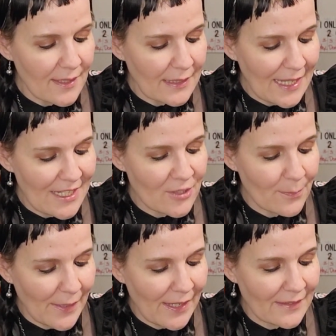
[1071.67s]
lash
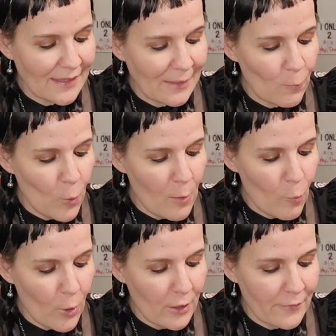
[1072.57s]
band in
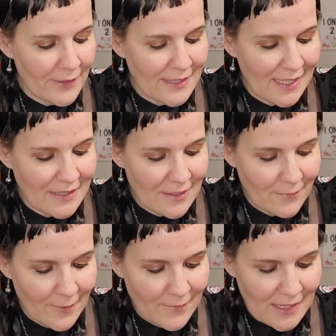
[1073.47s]
warm water for 10 to
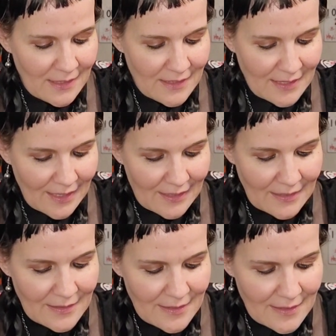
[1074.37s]
15
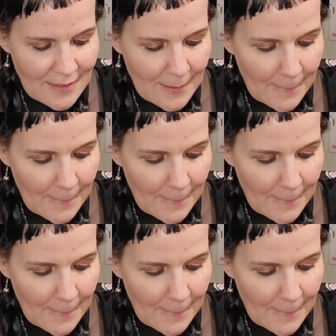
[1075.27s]
seconds.